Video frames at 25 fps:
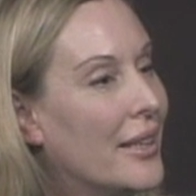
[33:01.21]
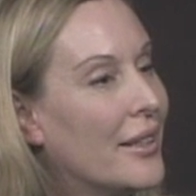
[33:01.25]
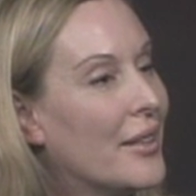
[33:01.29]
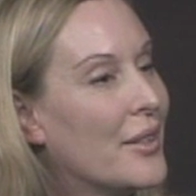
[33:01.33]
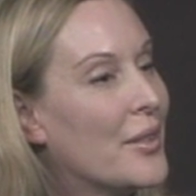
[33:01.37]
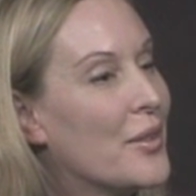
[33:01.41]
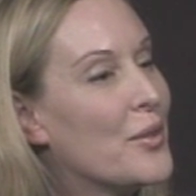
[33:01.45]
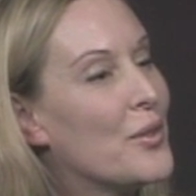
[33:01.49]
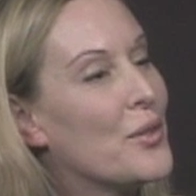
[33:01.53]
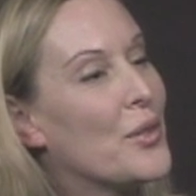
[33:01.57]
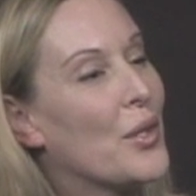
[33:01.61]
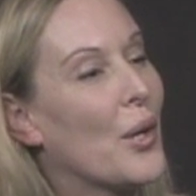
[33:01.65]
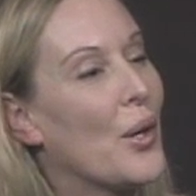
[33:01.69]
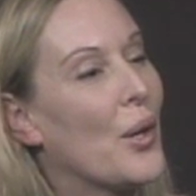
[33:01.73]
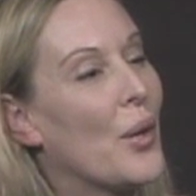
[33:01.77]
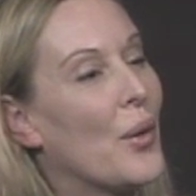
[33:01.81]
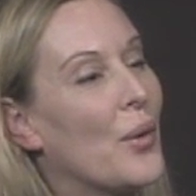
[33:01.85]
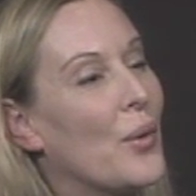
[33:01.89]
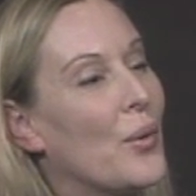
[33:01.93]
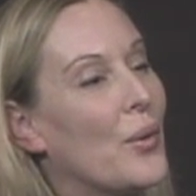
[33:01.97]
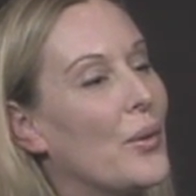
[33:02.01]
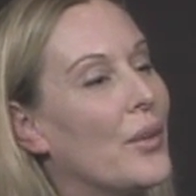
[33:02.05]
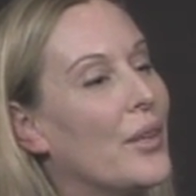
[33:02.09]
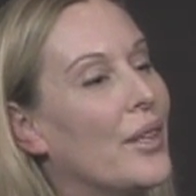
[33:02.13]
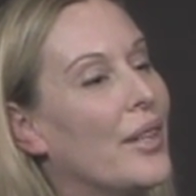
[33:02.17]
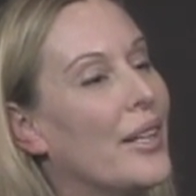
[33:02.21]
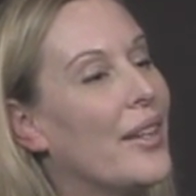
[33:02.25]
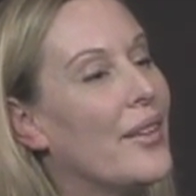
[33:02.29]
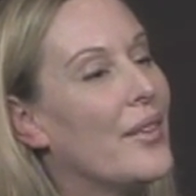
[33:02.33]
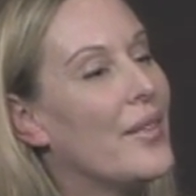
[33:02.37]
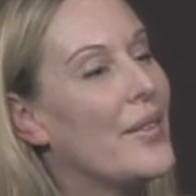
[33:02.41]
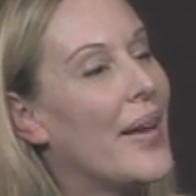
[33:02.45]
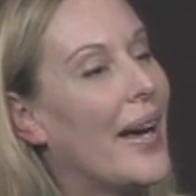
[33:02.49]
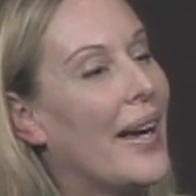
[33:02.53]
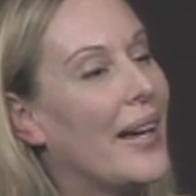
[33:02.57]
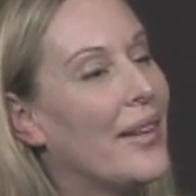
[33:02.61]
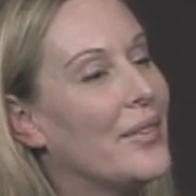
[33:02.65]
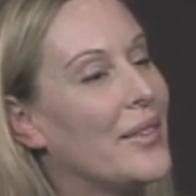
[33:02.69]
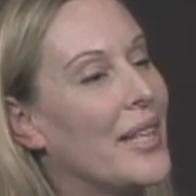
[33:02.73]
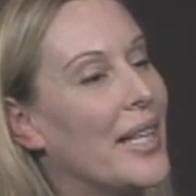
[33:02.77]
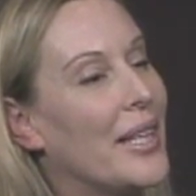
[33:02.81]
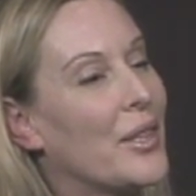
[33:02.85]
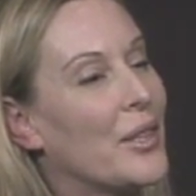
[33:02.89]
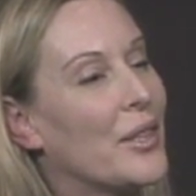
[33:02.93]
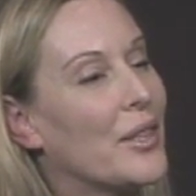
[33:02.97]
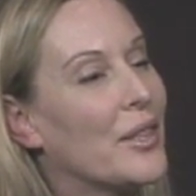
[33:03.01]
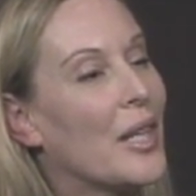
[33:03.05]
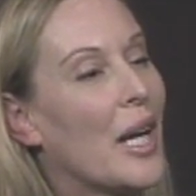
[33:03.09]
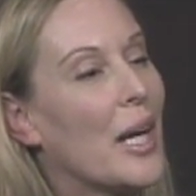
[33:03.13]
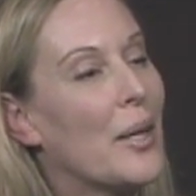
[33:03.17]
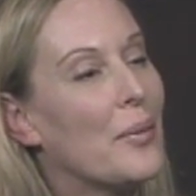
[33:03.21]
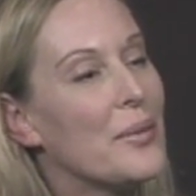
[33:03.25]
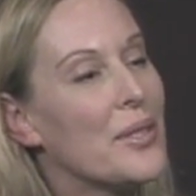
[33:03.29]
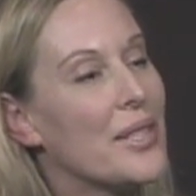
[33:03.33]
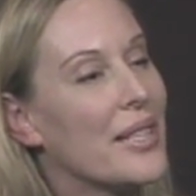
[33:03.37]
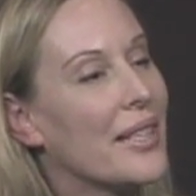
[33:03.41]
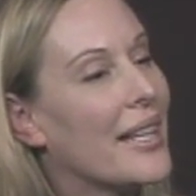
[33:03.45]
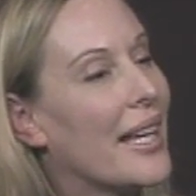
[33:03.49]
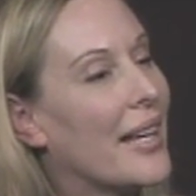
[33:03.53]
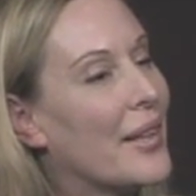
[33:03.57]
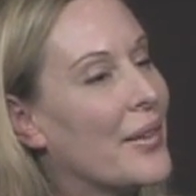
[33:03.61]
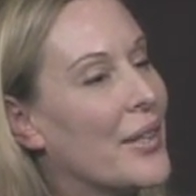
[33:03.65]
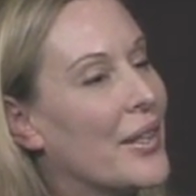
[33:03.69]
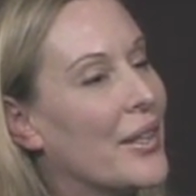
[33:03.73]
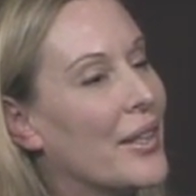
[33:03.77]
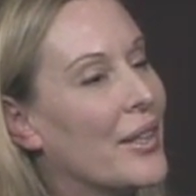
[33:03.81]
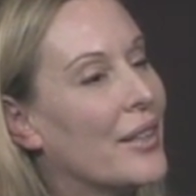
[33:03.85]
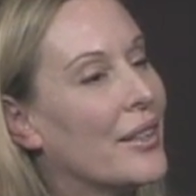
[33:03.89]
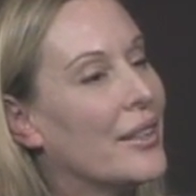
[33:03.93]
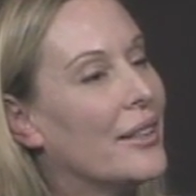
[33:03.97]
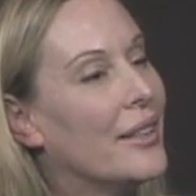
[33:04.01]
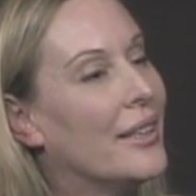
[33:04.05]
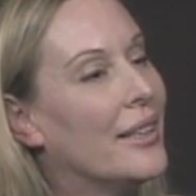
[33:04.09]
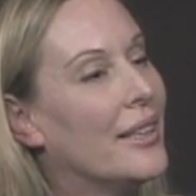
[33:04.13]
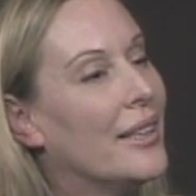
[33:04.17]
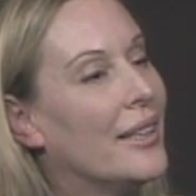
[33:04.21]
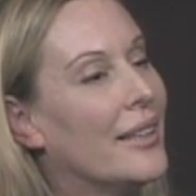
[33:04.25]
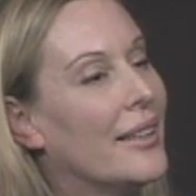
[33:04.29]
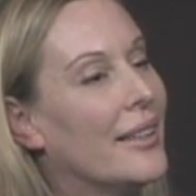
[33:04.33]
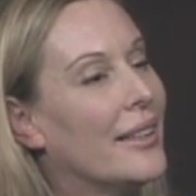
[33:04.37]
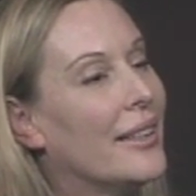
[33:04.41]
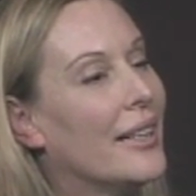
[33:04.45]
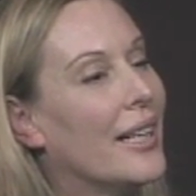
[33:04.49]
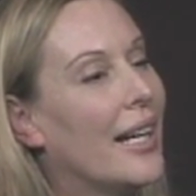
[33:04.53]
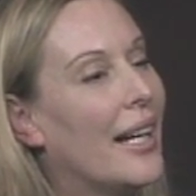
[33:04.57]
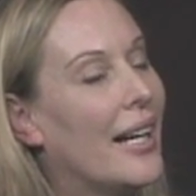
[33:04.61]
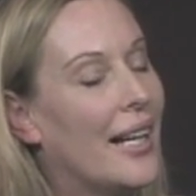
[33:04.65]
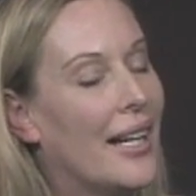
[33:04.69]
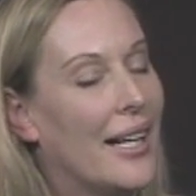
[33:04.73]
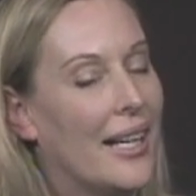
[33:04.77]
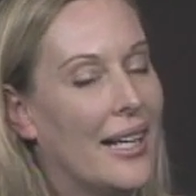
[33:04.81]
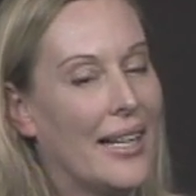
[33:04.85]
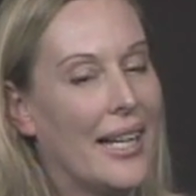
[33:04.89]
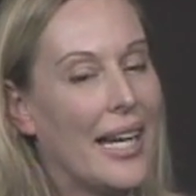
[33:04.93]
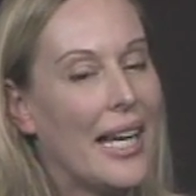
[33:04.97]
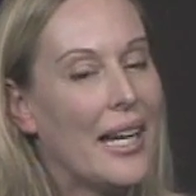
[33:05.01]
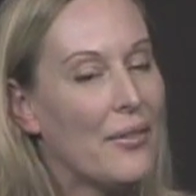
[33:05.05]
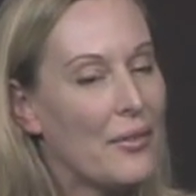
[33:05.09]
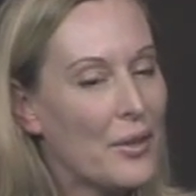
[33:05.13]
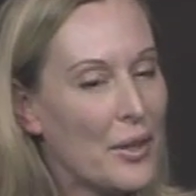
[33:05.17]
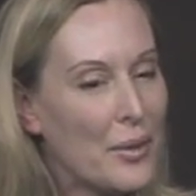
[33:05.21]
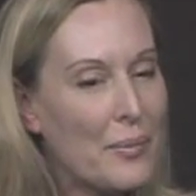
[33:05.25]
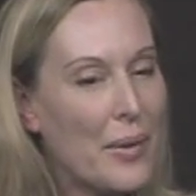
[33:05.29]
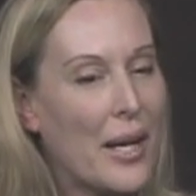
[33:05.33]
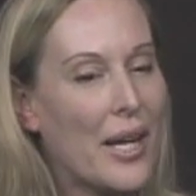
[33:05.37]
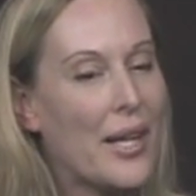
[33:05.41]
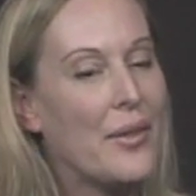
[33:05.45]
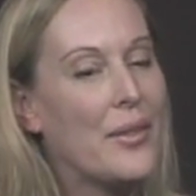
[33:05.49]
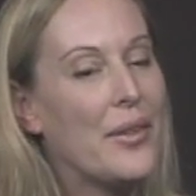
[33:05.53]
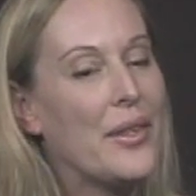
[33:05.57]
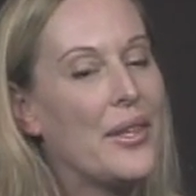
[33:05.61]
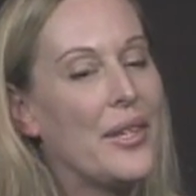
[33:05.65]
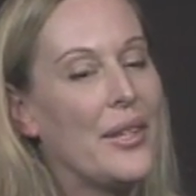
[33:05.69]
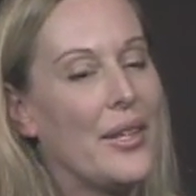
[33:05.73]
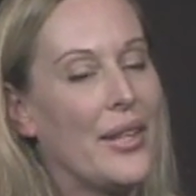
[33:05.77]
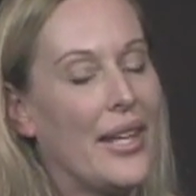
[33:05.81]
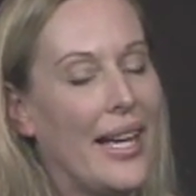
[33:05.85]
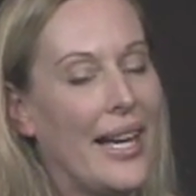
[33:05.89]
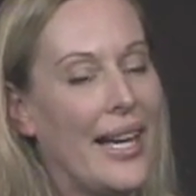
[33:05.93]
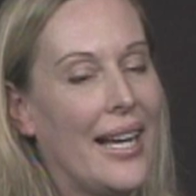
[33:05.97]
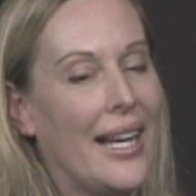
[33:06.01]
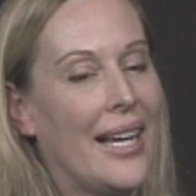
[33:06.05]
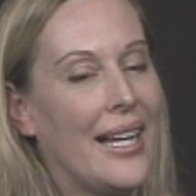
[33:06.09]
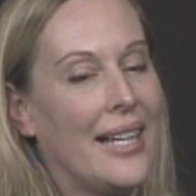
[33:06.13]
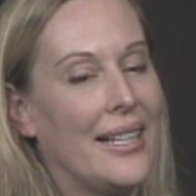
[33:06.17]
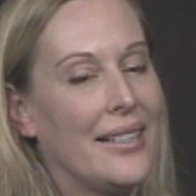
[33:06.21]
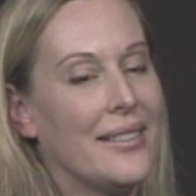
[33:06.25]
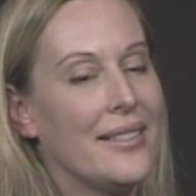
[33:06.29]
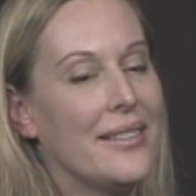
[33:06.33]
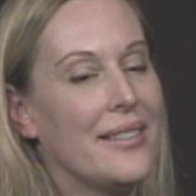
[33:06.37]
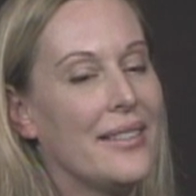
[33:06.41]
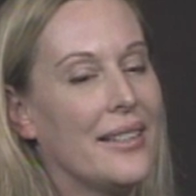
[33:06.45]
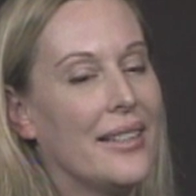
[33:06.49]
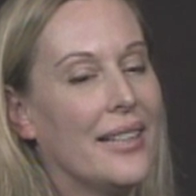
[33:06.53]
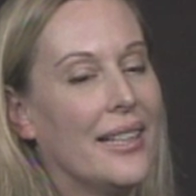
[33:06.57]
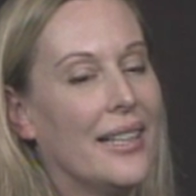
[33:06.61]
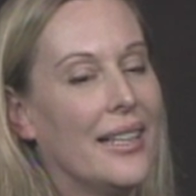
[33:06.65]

so that they could come together every month and